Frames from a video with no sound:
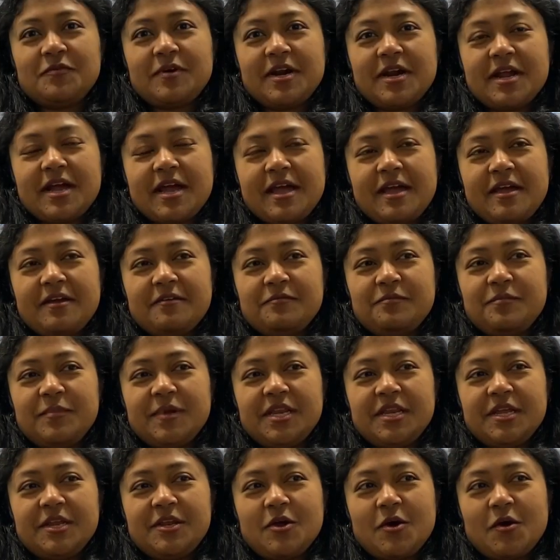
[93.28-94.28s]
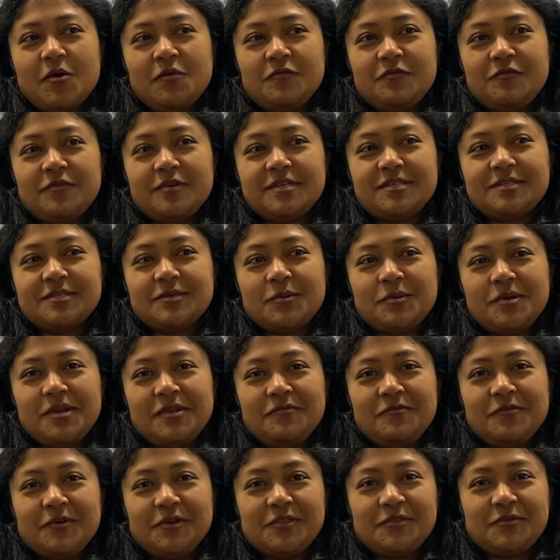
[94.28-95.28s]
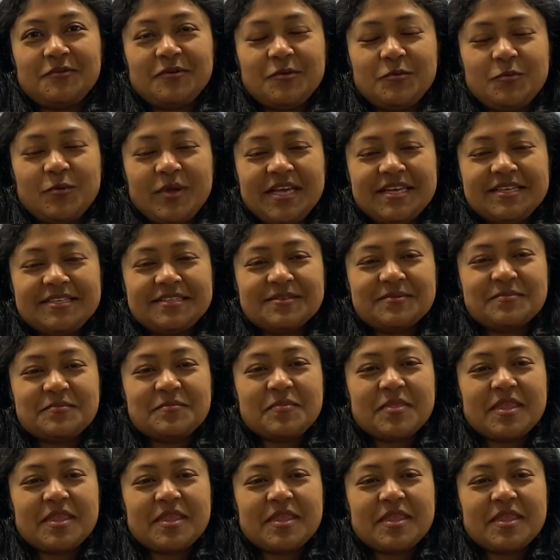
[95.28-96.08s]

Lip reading: far I have been in office only for 3 weeks.